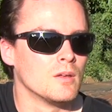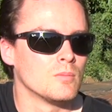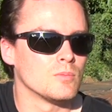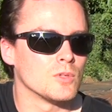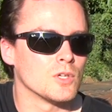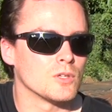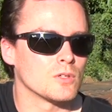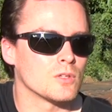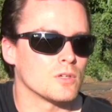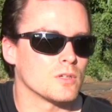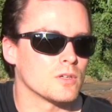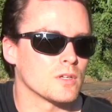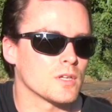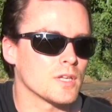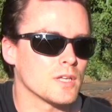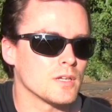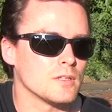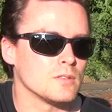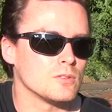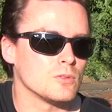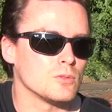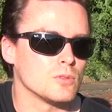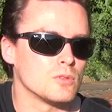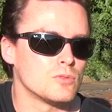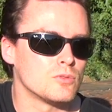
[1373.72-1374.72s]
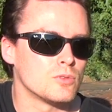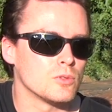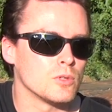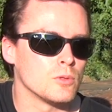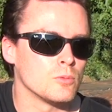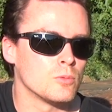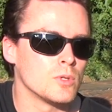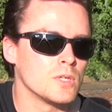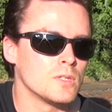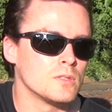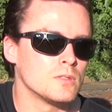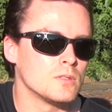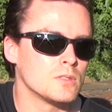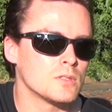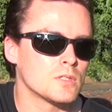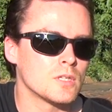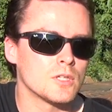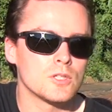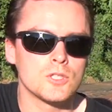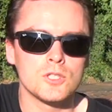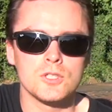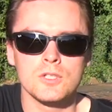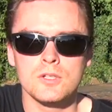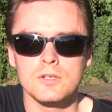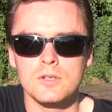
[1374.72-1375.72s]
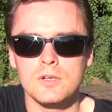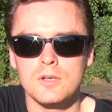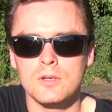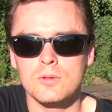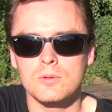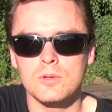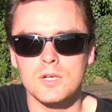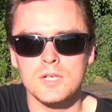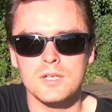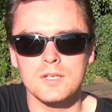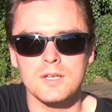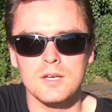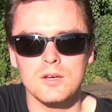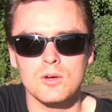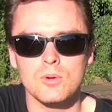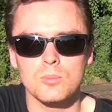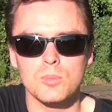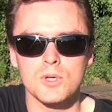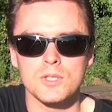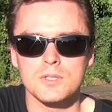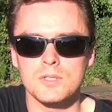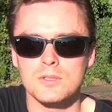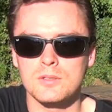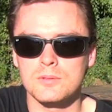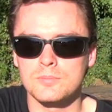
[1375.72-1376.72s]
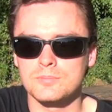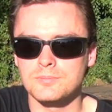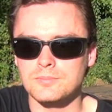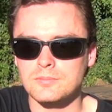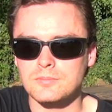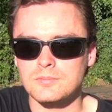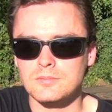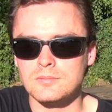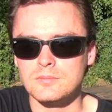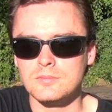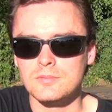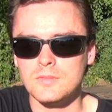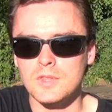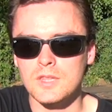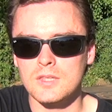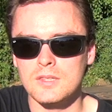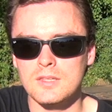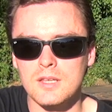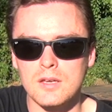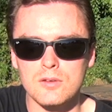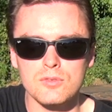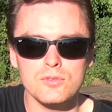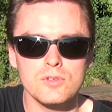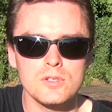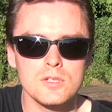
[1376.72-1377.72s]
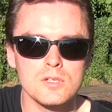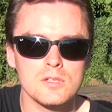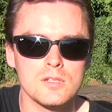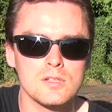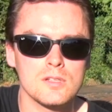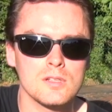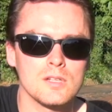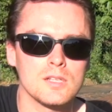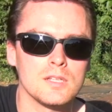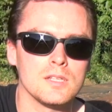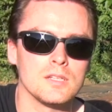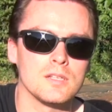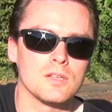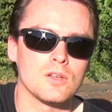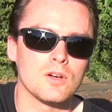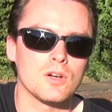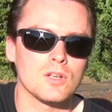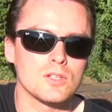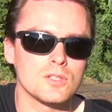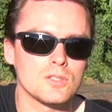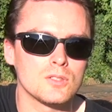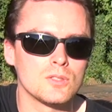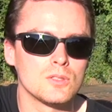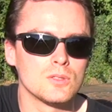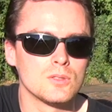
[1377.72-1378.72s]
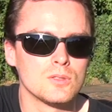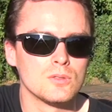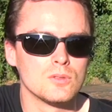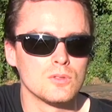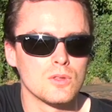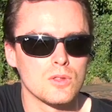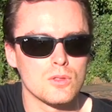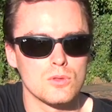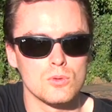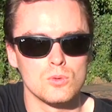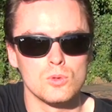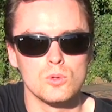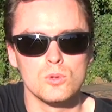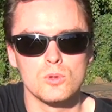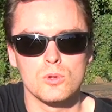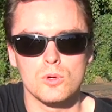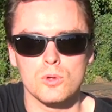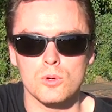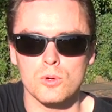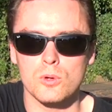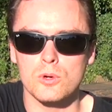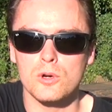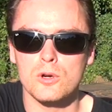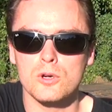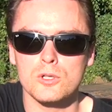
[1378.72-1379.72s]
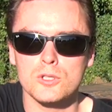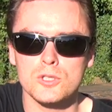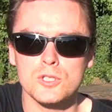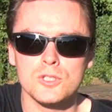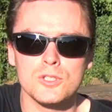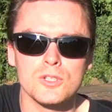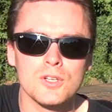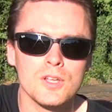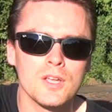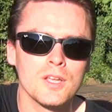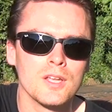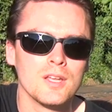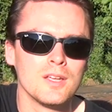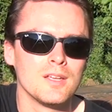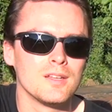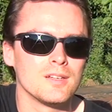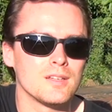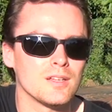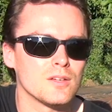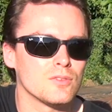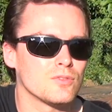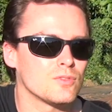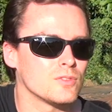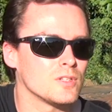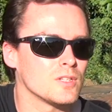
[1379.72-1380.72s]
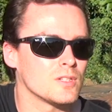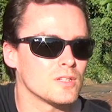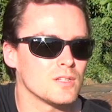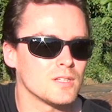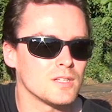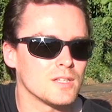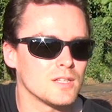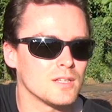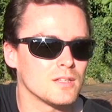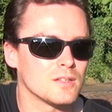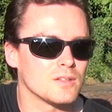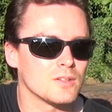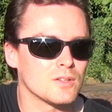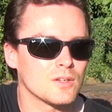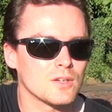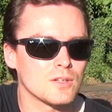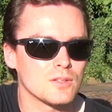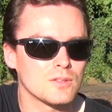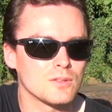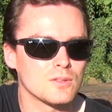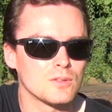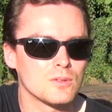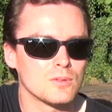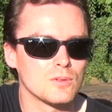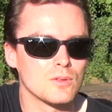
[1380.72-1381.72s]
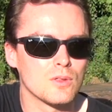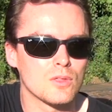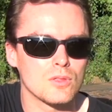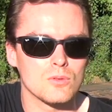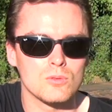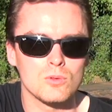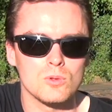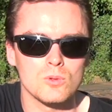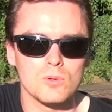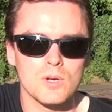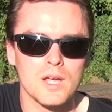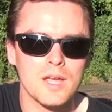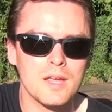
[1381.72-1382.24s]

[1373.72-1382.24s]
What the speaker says: Not gonna get into a free will discussion right now, but definitely not through coercion, definitely not through